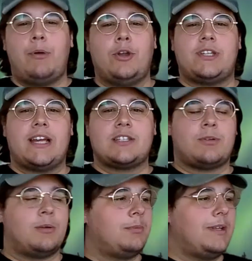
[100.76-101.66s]
burnt out's
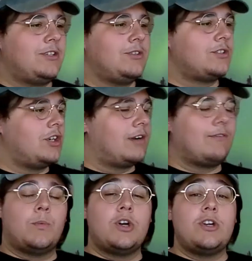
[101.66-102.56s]
probably too strong
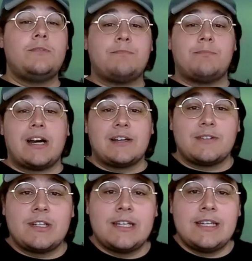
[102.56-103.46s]
of a word, but
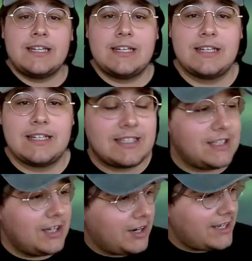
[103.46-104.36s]

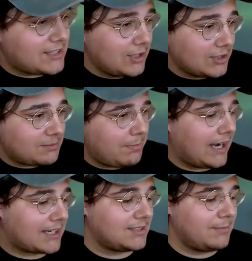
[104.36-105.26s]
it's not
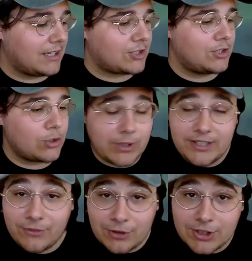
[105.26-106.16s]
sparked as much a
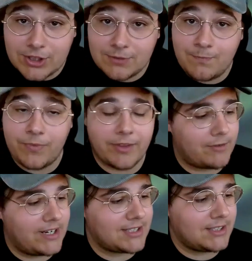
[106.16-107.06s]
joy for us
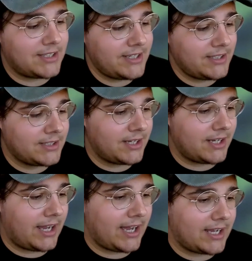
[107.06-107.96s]
recently.
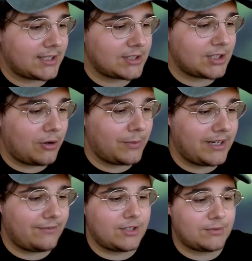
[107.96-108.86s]
So
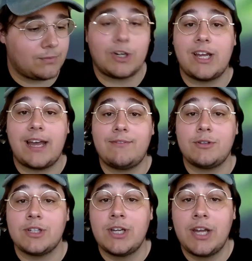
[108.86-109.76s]
we just want to have
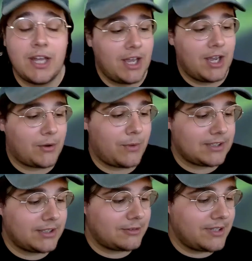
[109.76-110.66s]
a
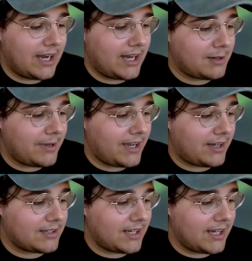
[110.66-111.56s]
quick little yarn
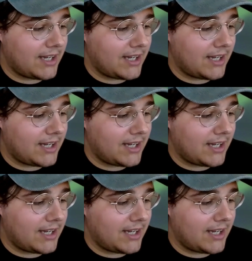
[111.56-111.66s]
about